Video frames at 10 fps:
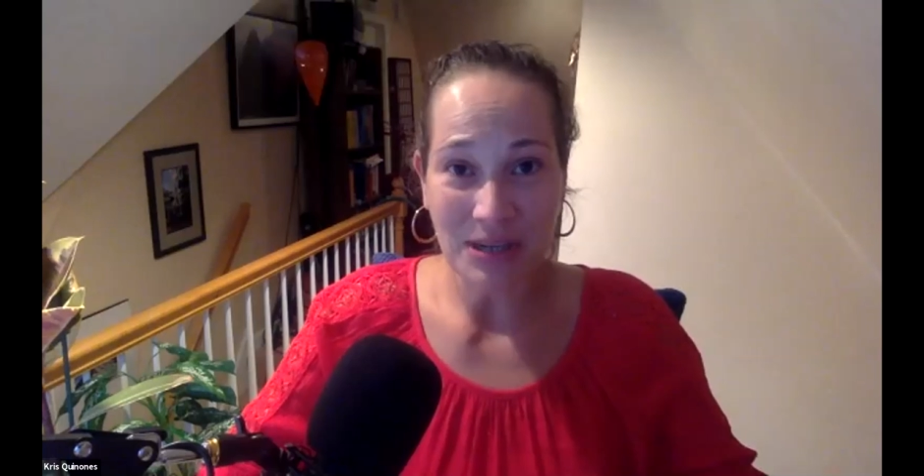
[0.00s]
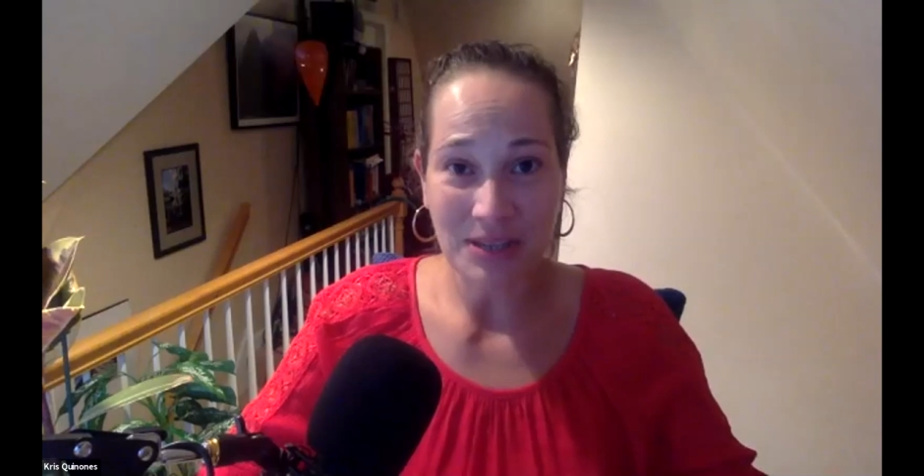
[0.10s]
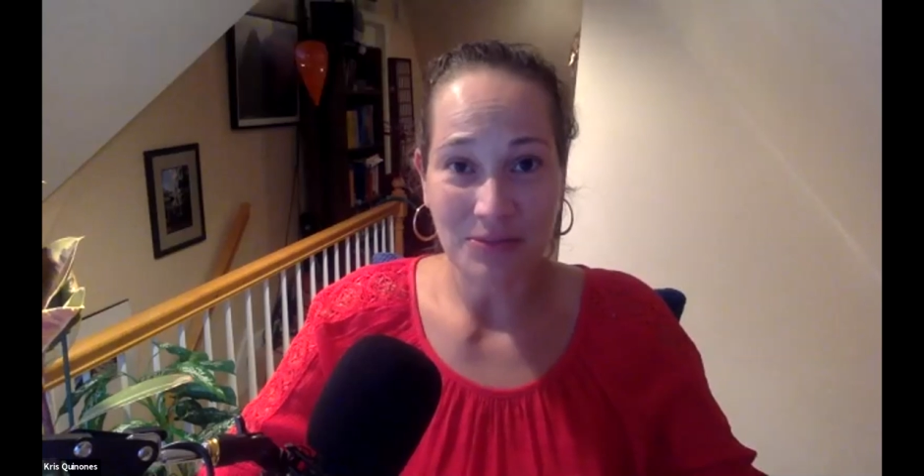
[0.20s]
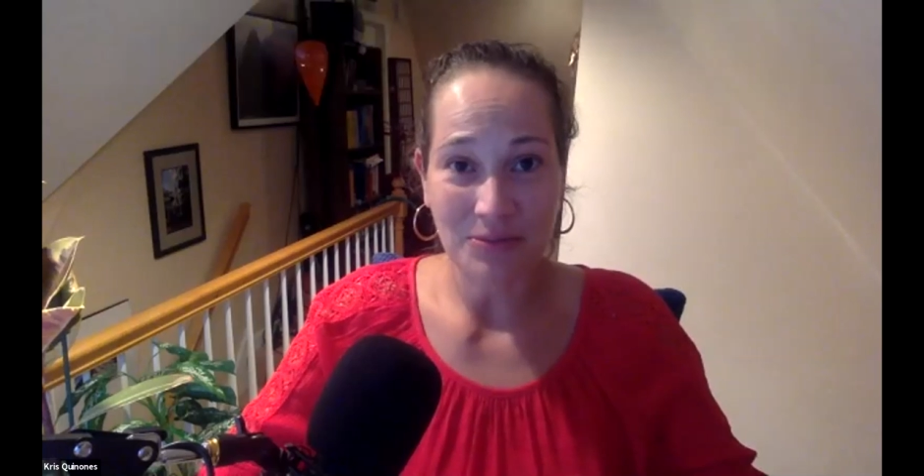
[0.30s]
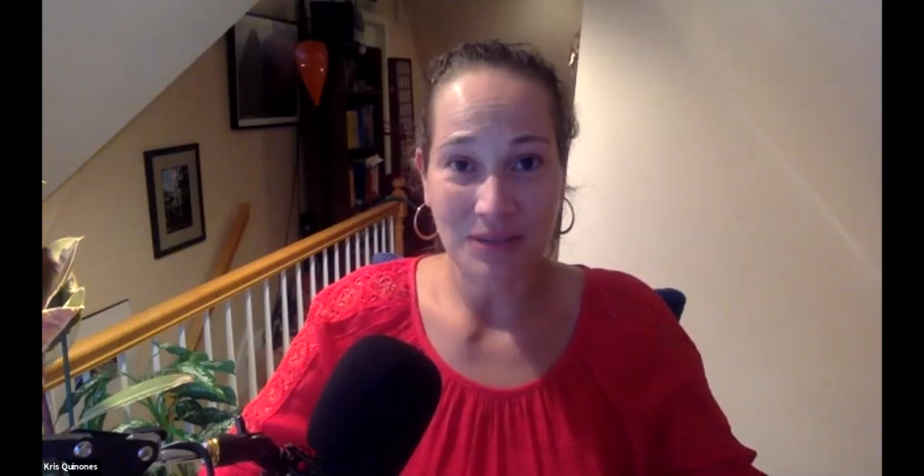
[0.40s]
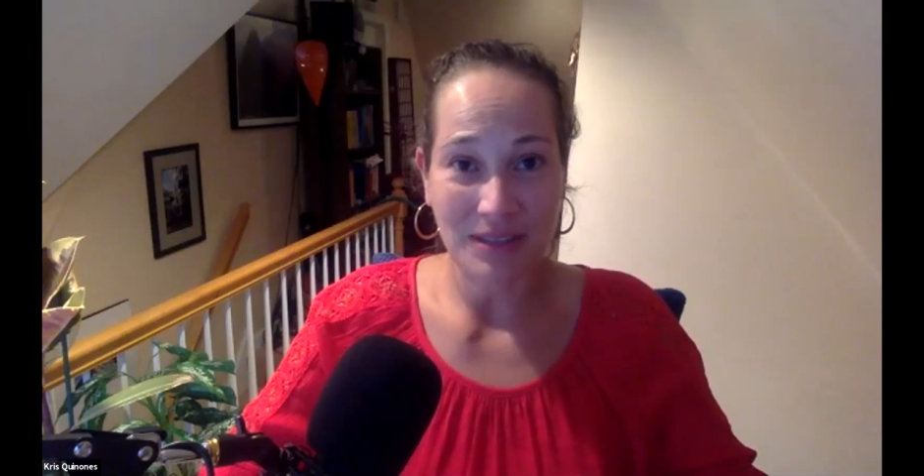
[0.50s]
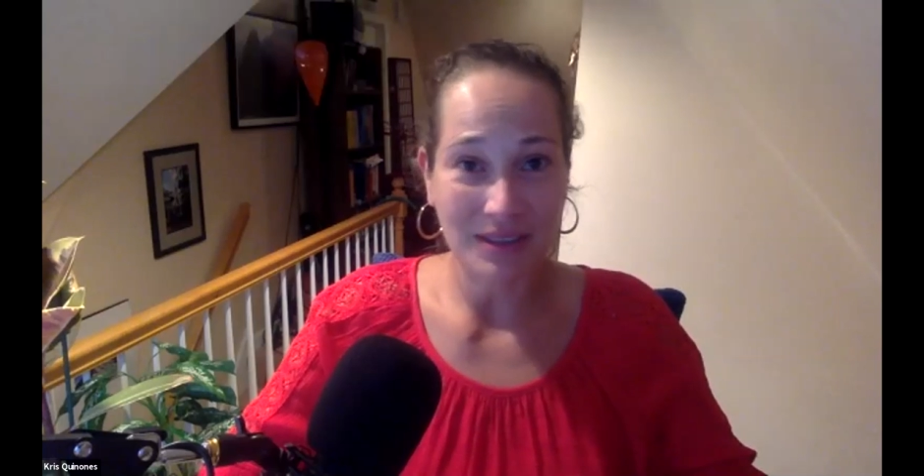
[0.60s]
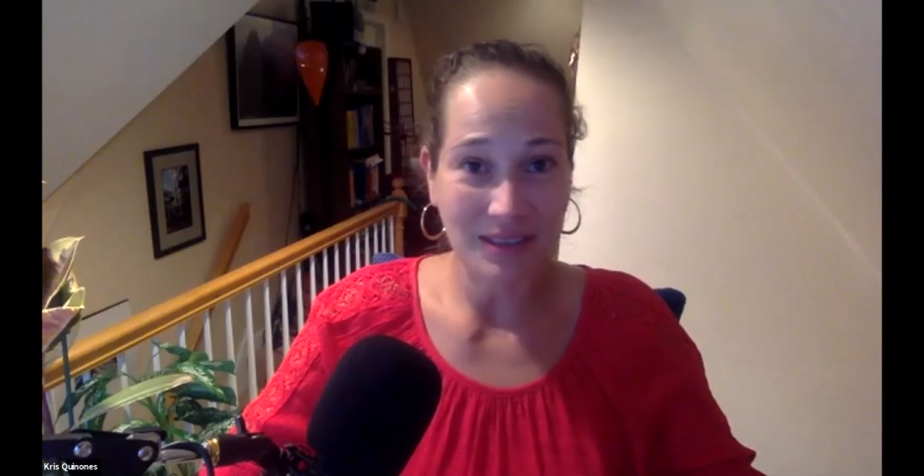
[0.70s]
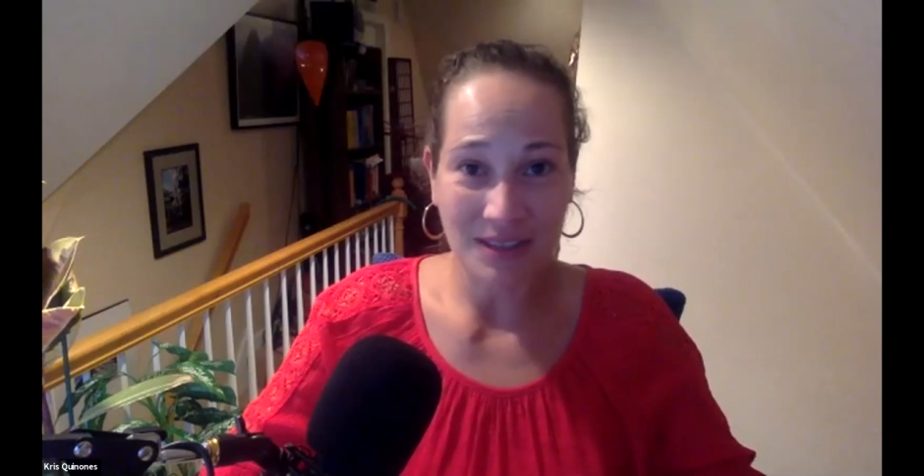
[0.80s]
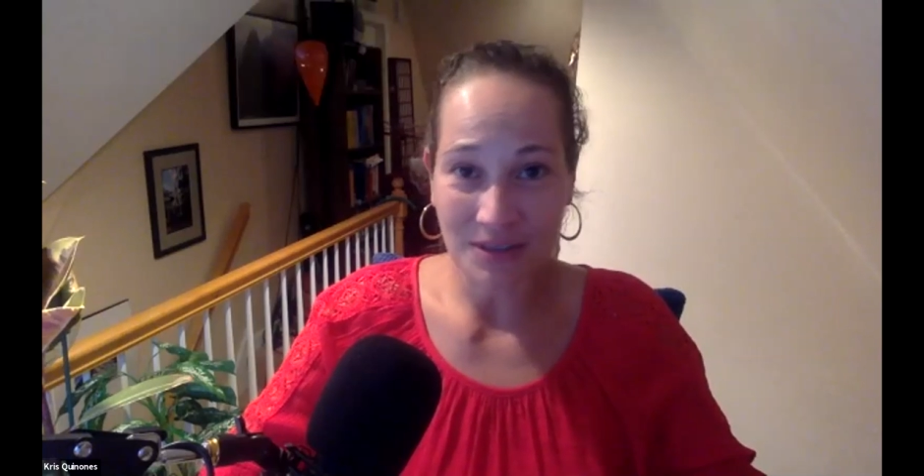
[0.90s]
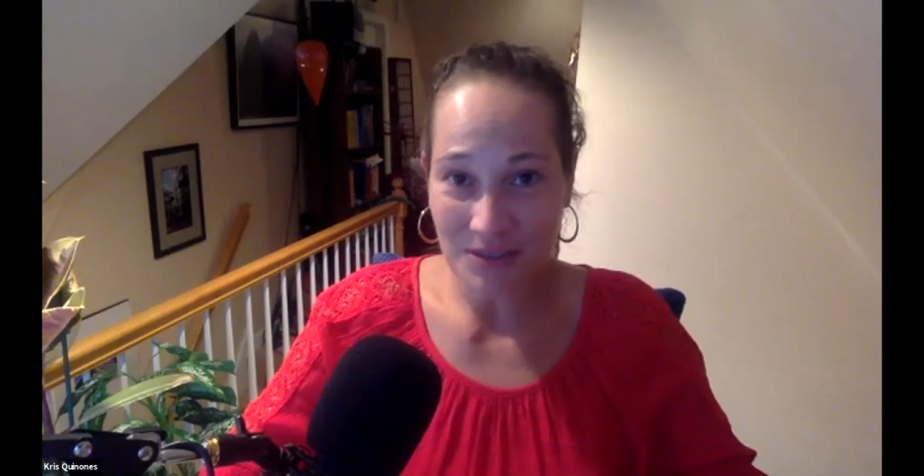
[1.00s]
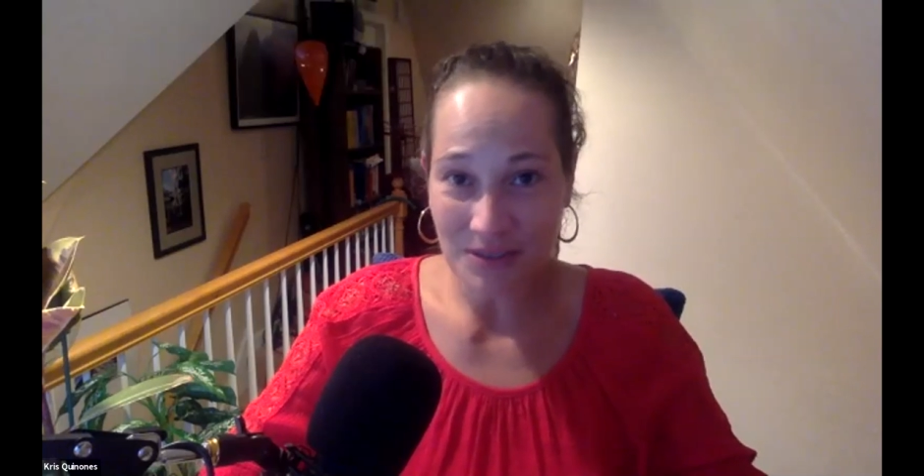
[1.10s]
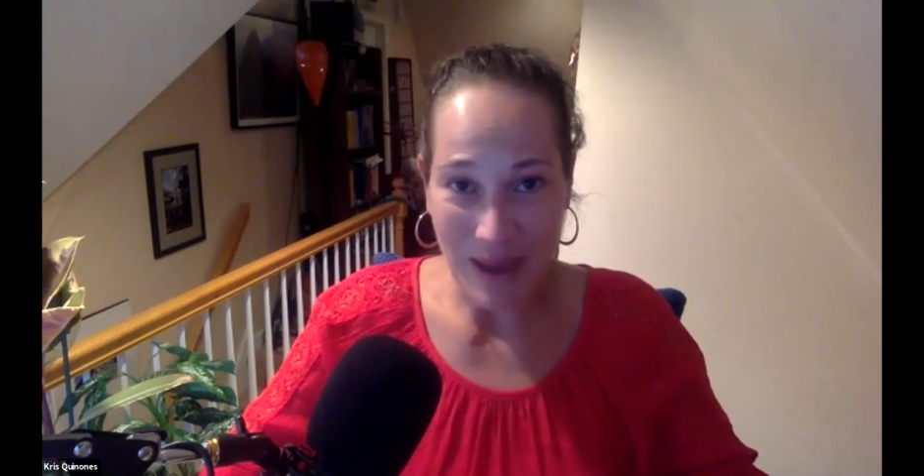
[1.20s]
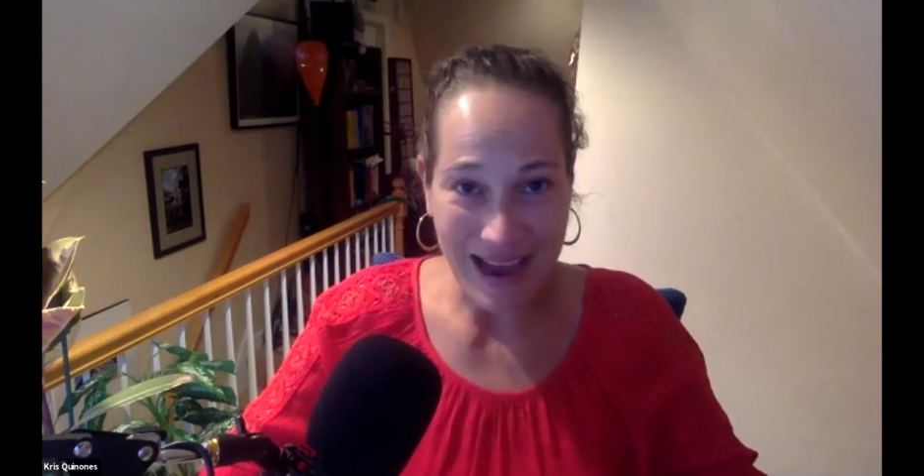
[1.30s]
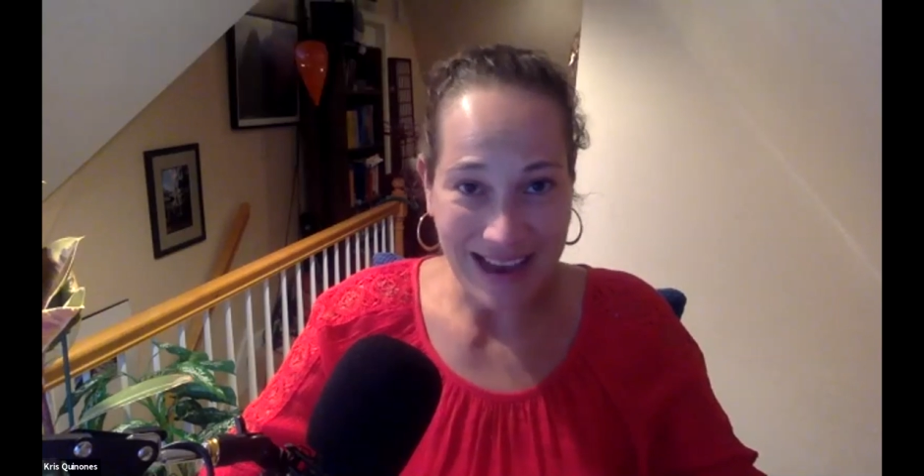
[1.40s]
in the years
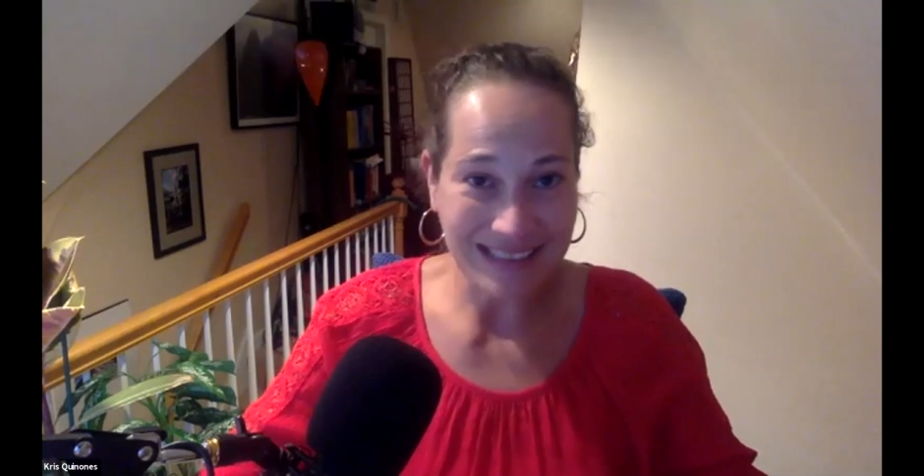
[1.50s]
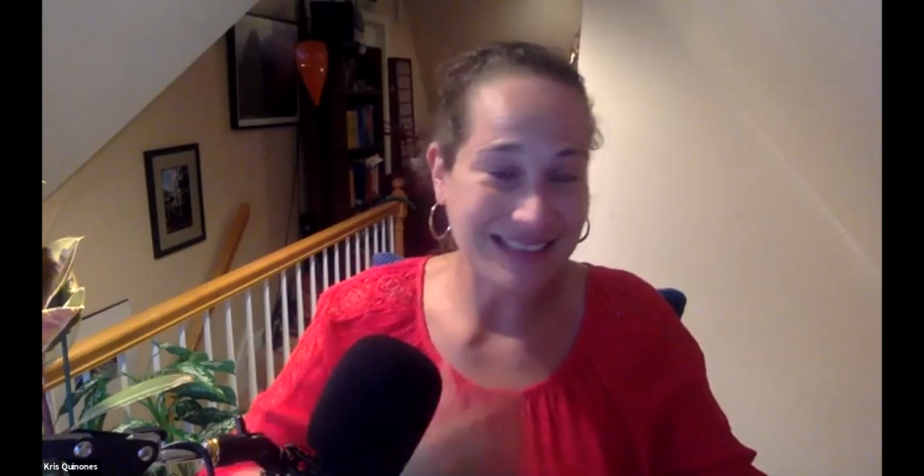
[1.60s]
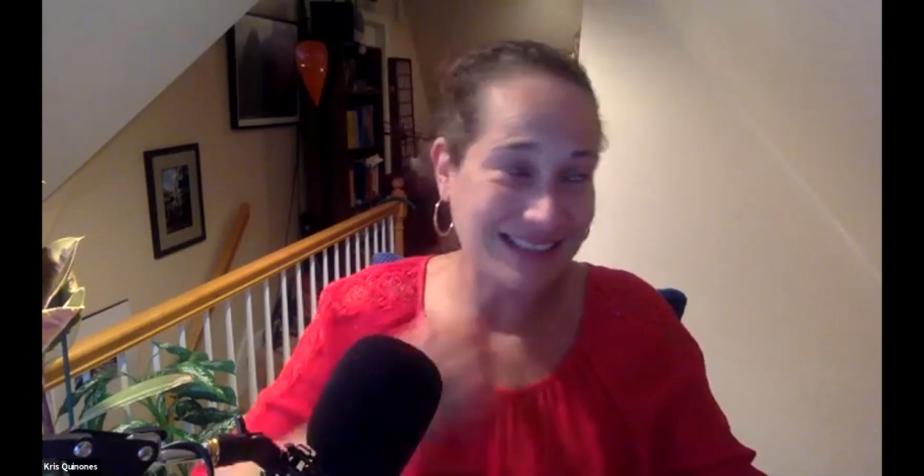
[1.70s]
past,